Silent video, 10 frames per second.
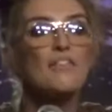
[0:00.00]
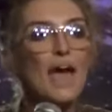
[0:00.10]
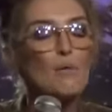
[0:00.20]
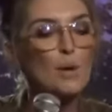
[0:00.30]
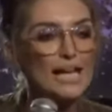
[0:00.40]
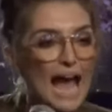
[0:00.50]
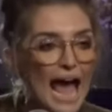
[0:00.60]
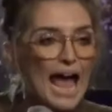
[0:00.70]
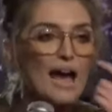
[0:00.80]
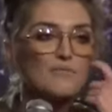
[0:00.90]
that we
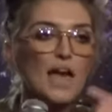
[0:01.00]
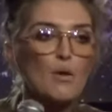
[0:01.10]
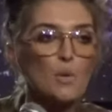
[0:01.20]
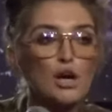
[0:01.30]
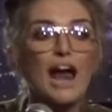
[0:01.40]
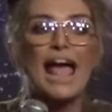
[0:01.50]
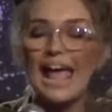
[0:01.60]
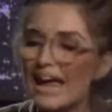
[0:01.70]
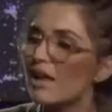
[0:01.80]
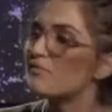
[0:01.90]
have, that we're ahead of